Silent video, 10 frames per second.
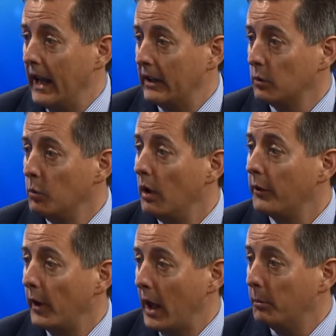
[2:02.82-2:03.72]
actual
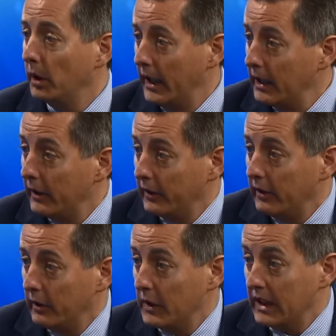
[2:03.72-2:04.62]
well-thought-out plan as,
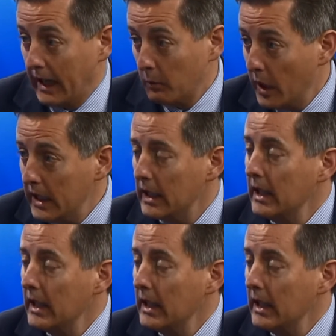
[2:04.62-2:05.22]
as if you can wait,